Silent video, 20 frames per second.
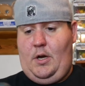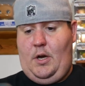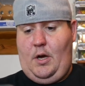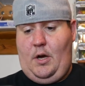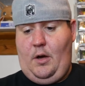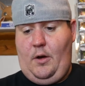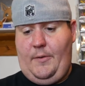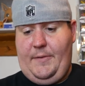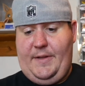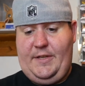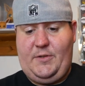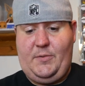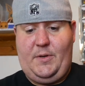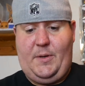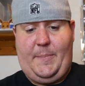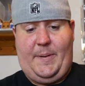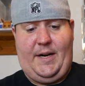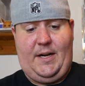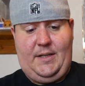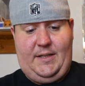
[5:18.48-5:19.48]
Oh, this one
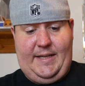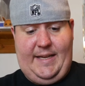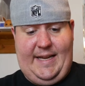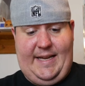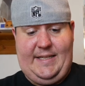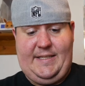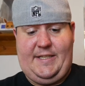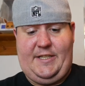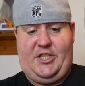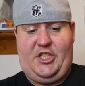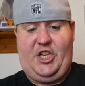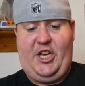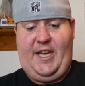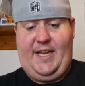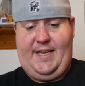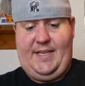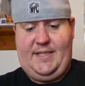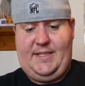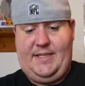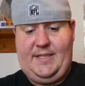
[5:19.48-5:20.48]
apparently has a
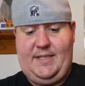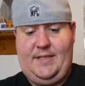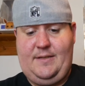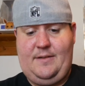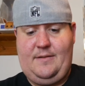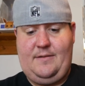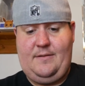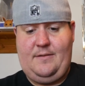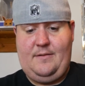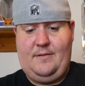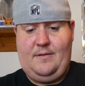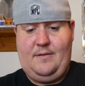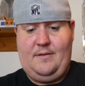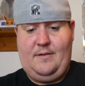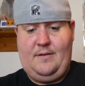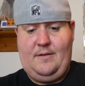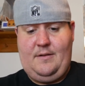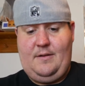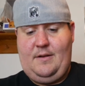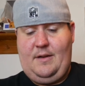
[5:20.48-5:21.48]
chase,
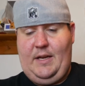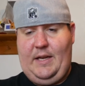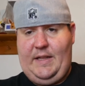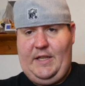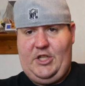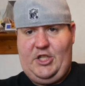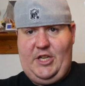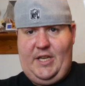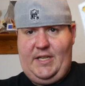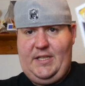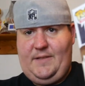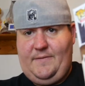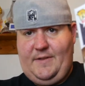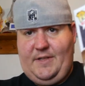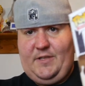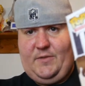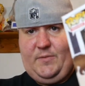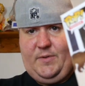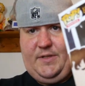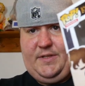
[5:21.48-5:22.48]
and the chase of
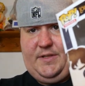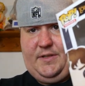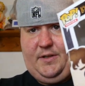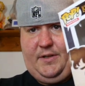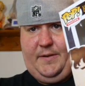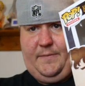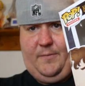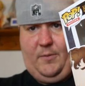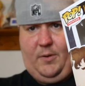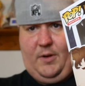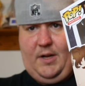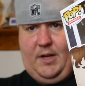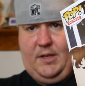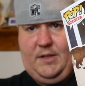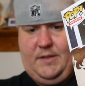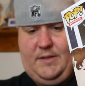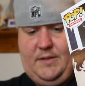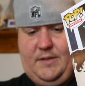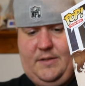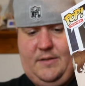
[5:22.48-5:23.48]
this one is thirty-four
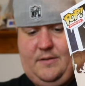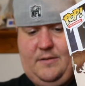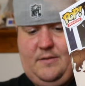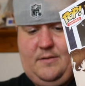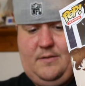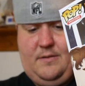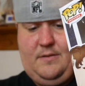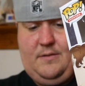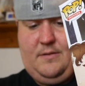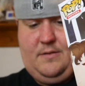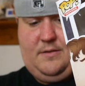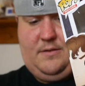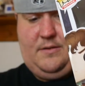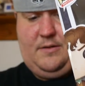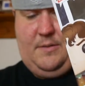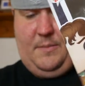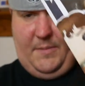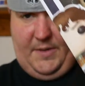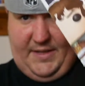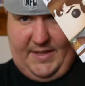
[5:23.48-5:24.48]
dollars,
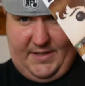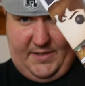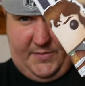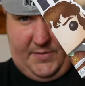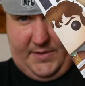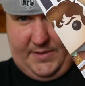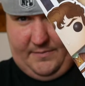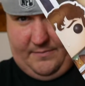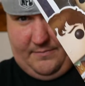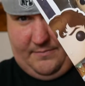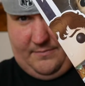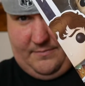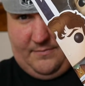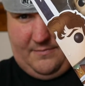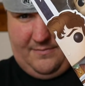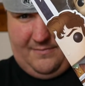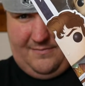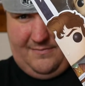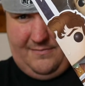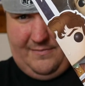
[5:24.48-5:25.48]
but this one,
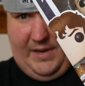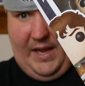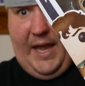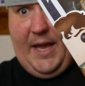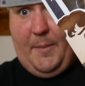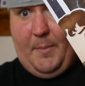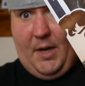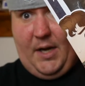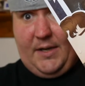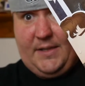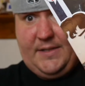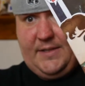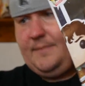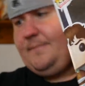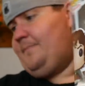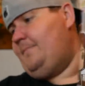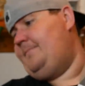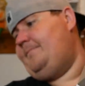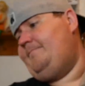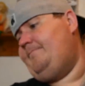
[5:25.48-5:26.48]
eight
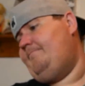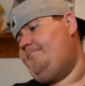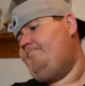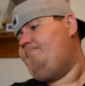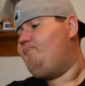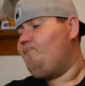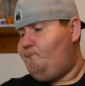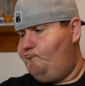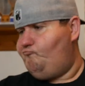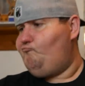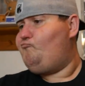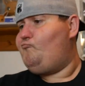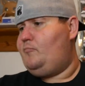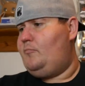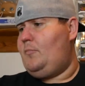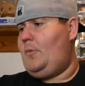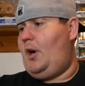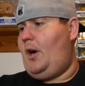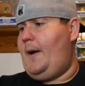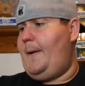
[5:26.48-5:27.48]
bucks.
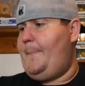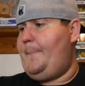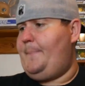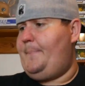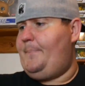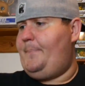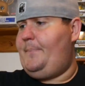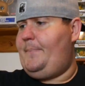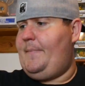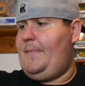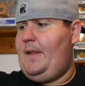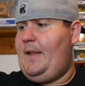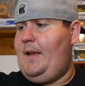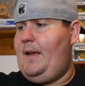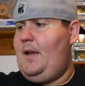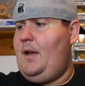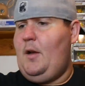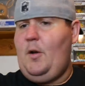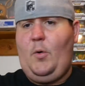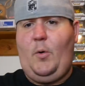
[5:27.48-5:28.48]
All right.
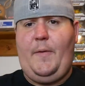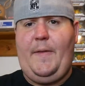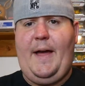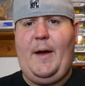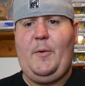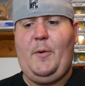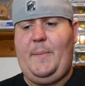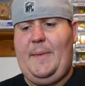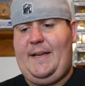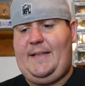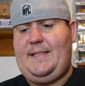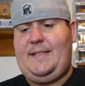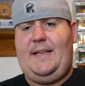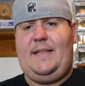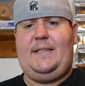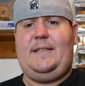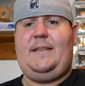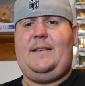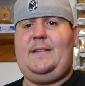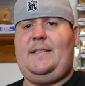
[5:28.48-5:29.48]
Well, that would make
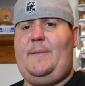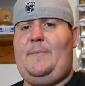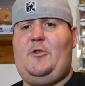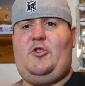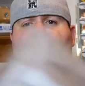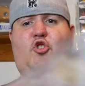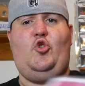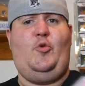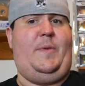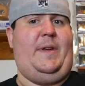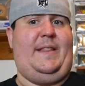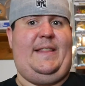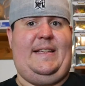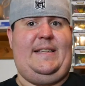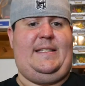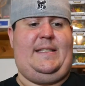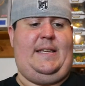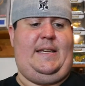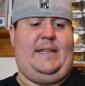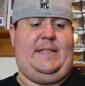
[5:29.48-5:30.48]
sense because I'm assuming
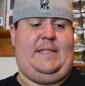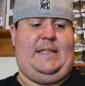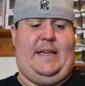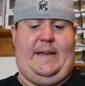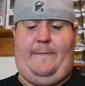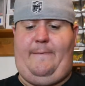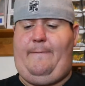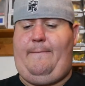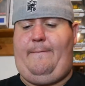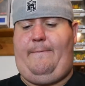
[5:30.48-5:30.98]
this thing is like,